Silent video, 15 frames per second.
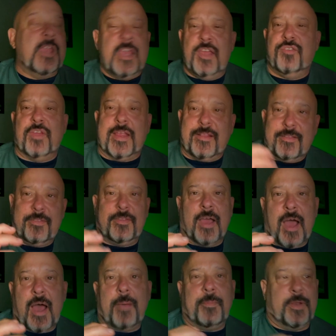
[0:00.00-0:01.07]
is a
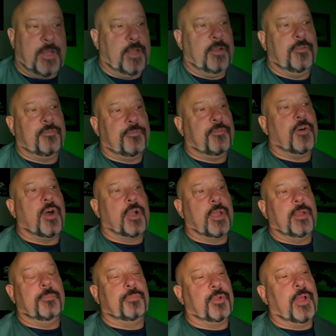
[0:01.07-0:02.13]
dominant
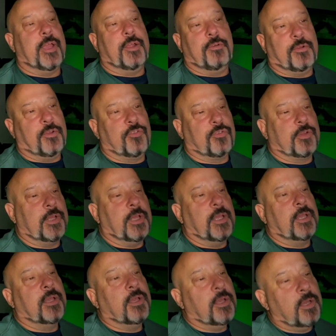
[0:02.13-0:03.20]
fucking player in this
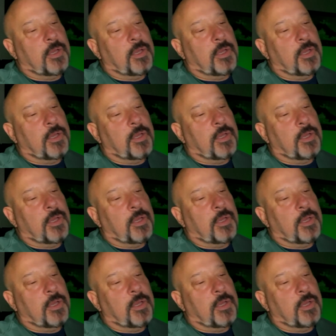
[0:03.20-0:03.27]
league.